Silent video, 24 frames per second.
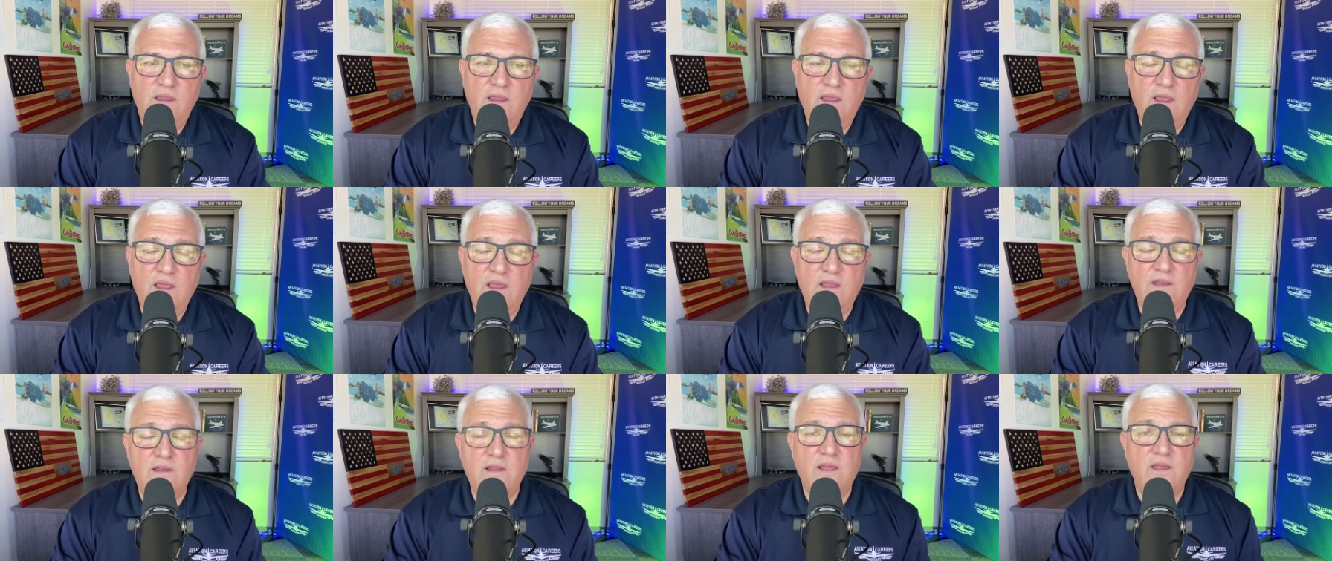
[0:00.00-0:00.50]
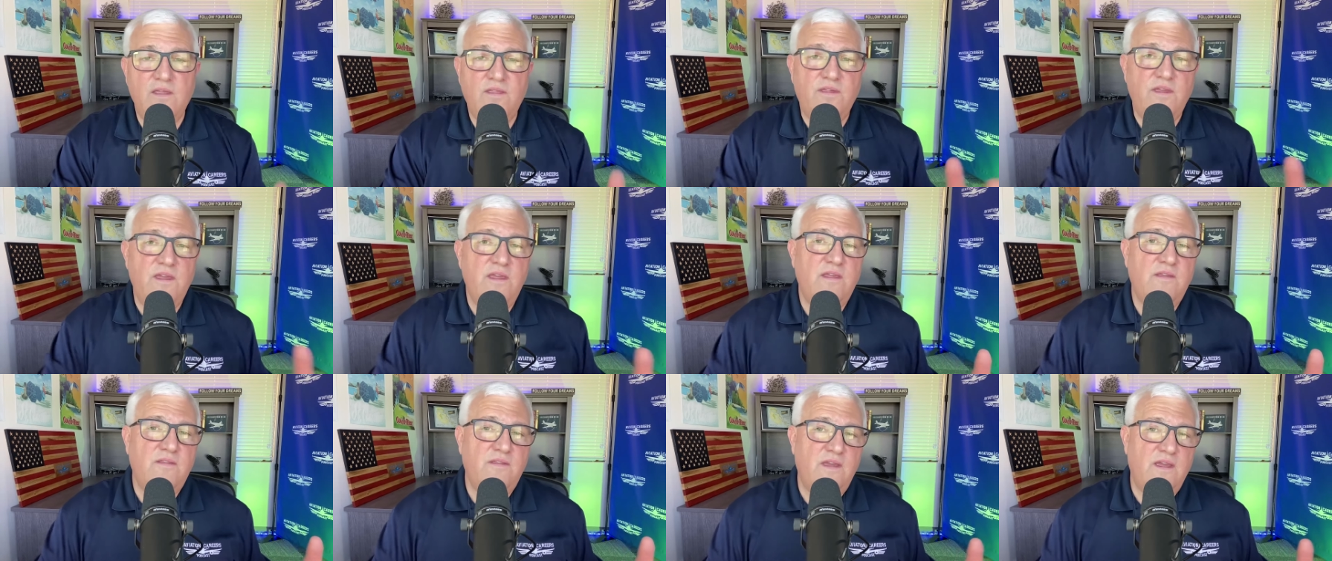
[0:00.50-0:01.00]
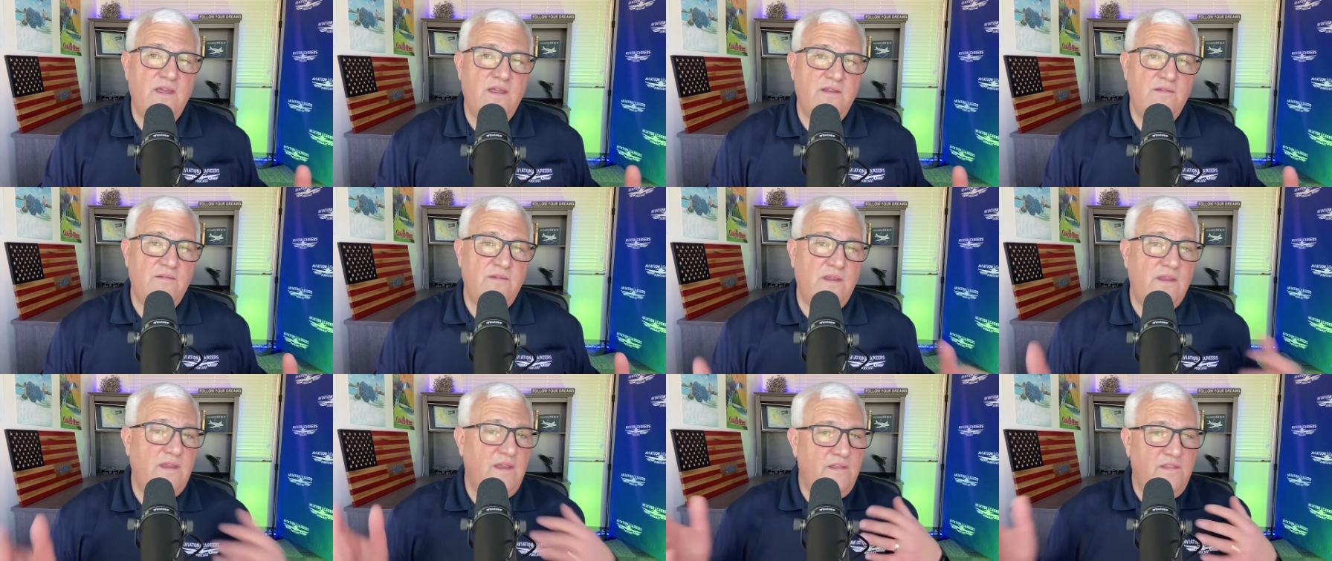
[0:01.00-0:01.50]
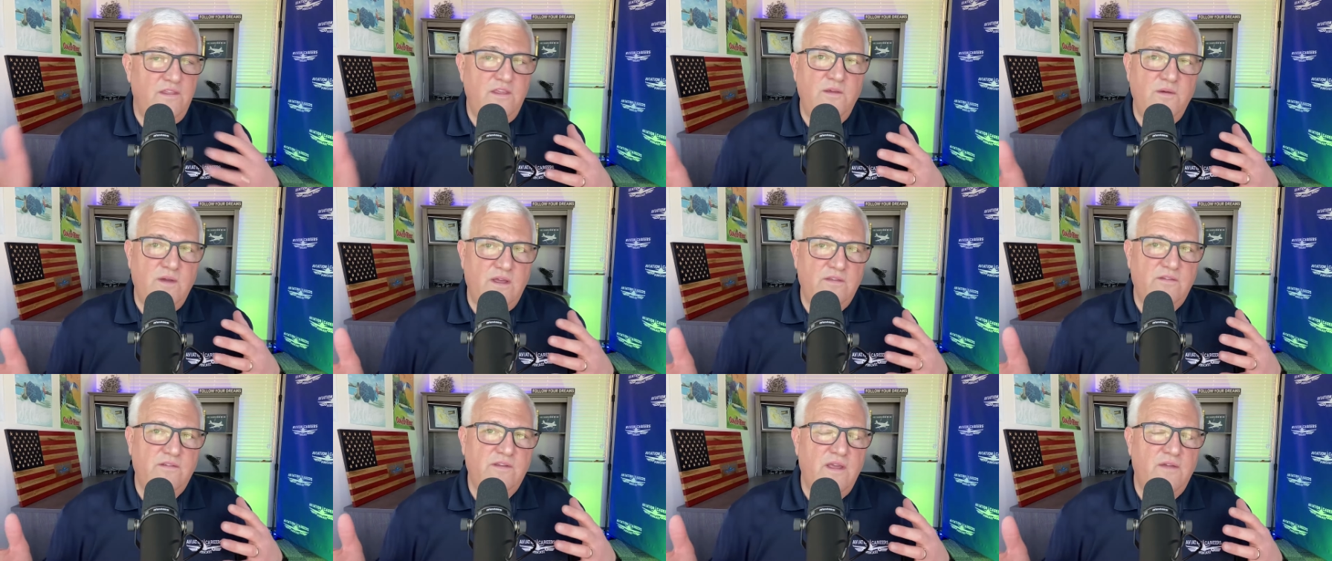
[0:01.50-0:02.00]
And I think that in the
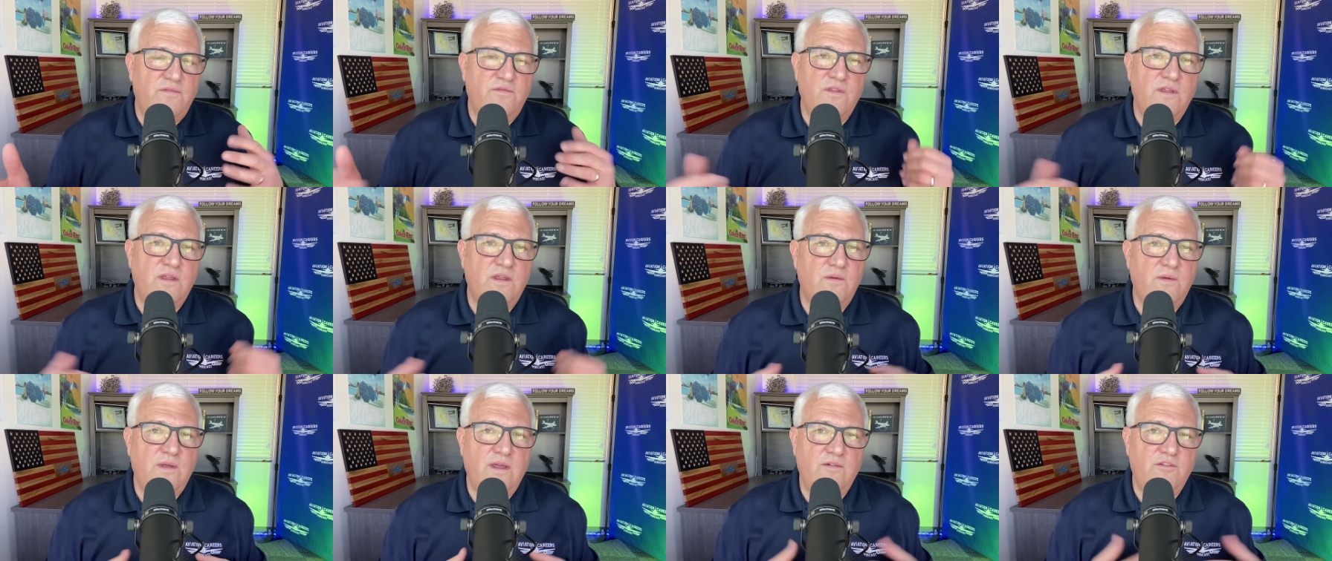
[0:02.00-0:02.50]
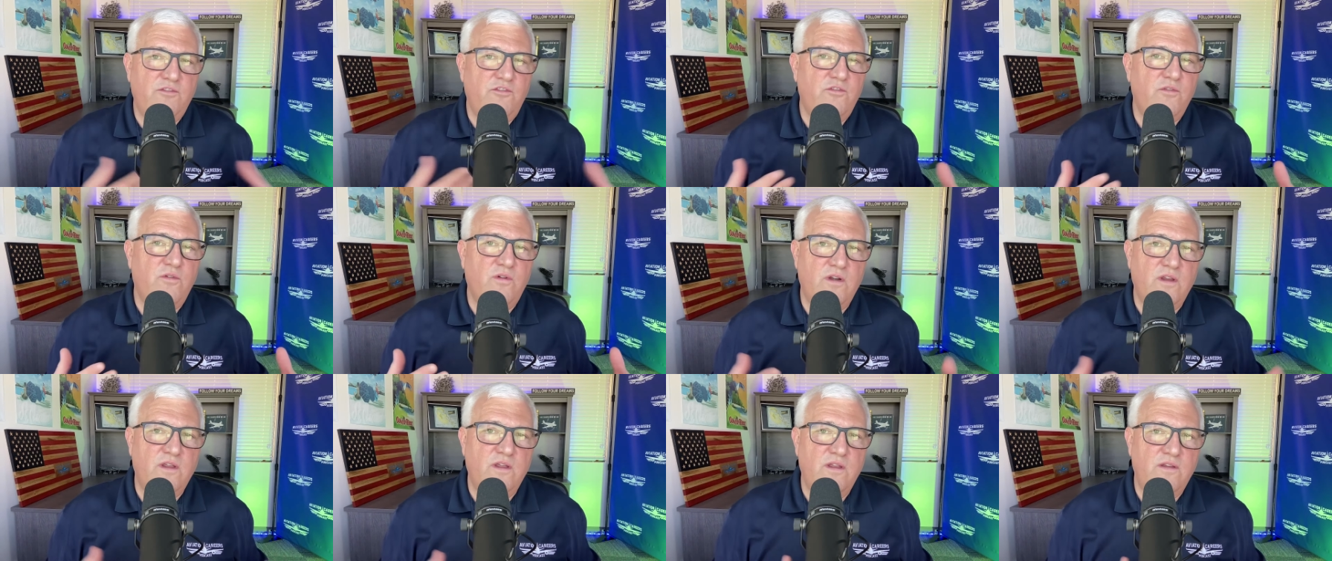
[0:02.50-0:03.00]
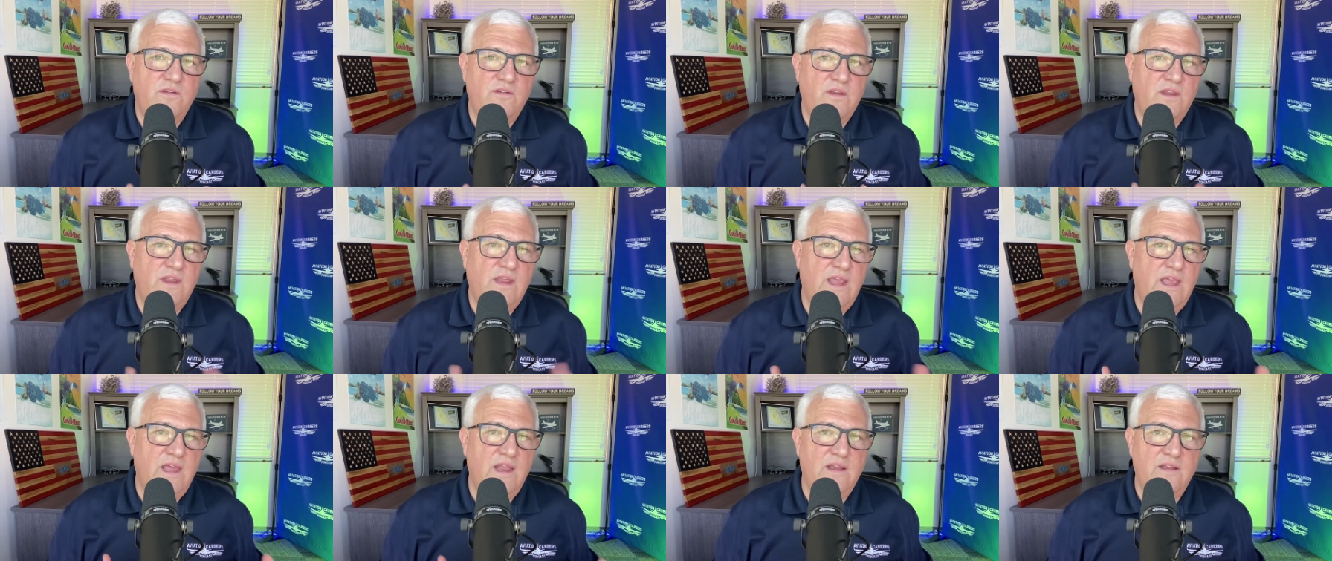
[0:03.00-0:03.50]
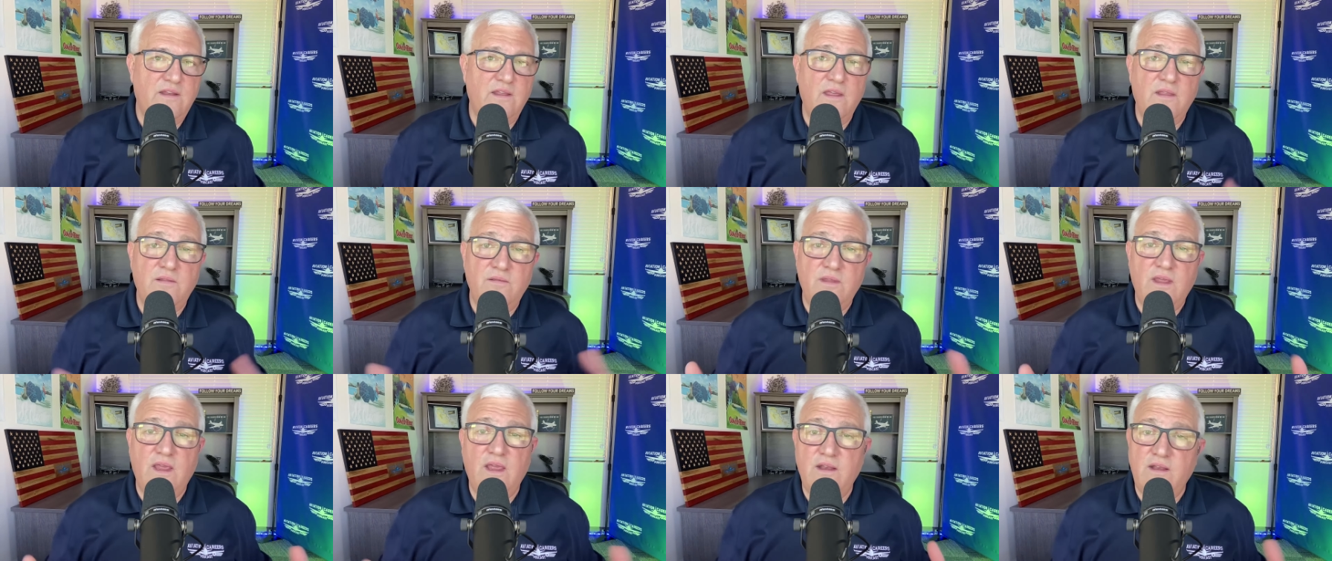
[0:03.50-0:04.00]
U.S., definitely we have a shortage, in Canada
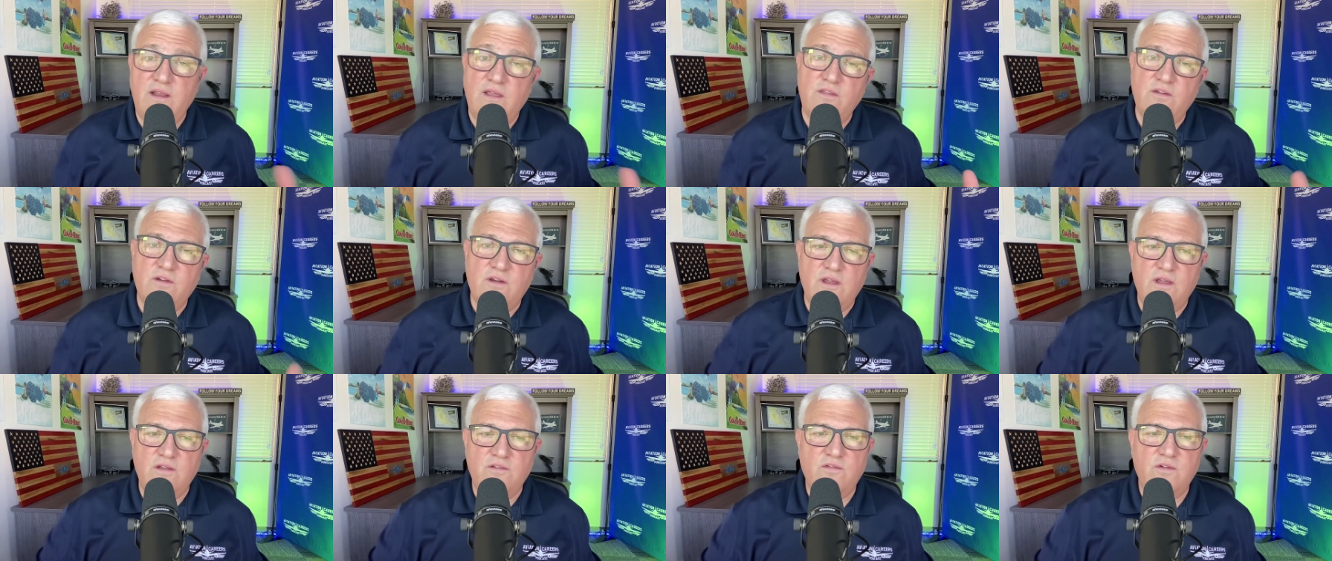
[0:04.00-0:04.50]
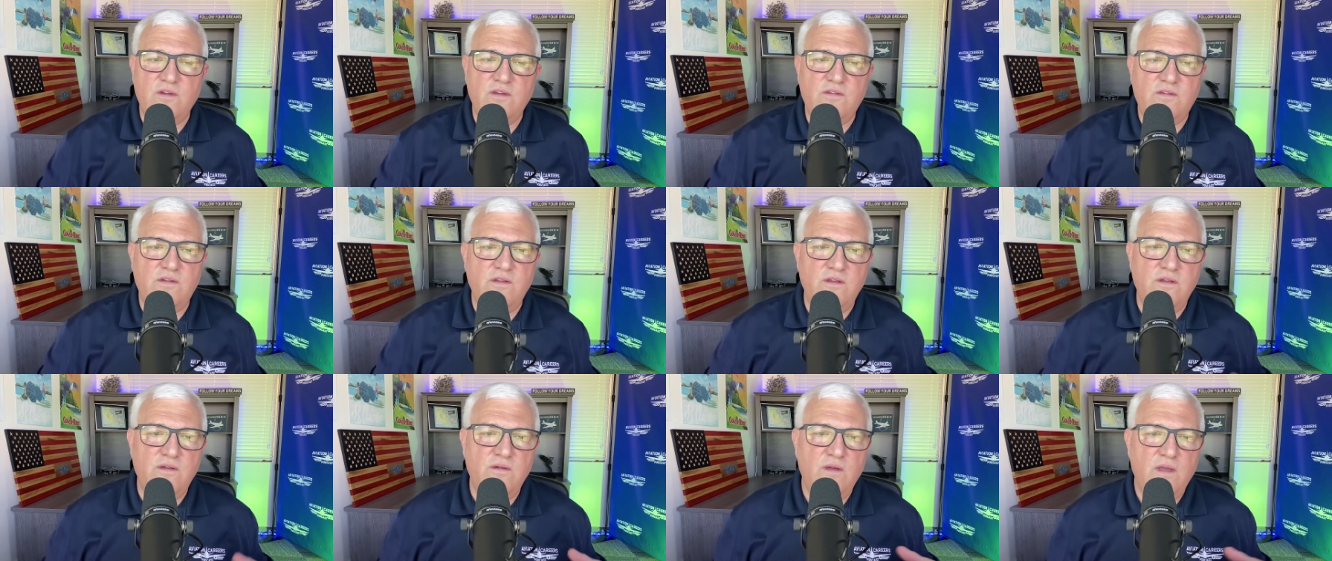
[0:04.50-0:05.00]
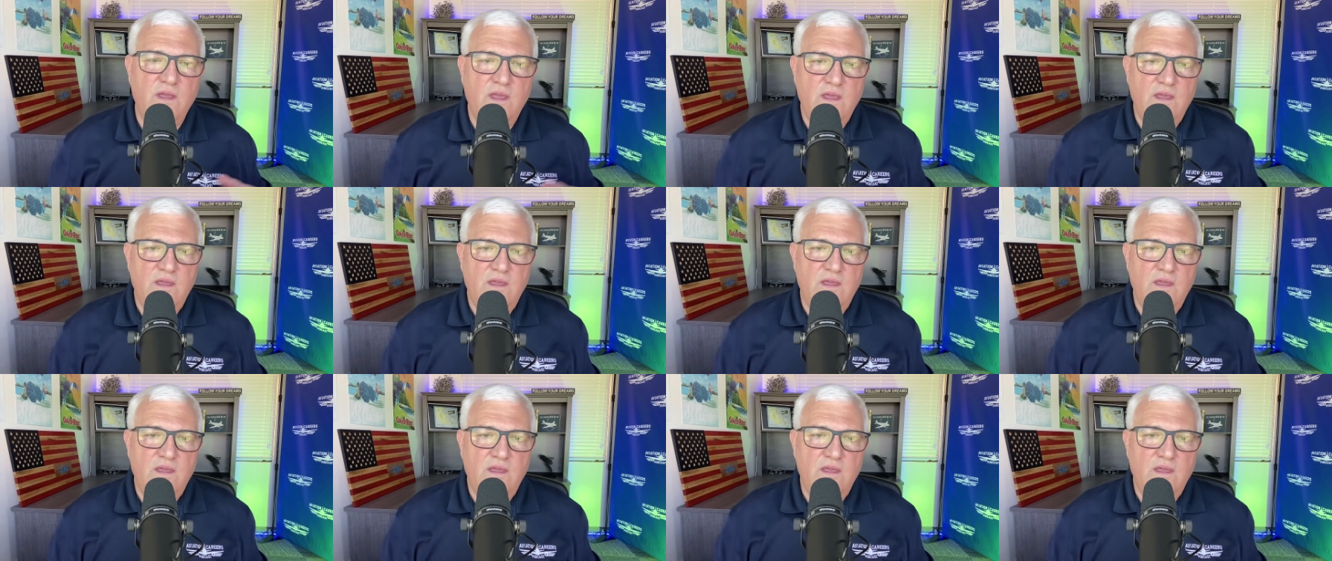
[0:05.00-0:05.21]
and other countries too.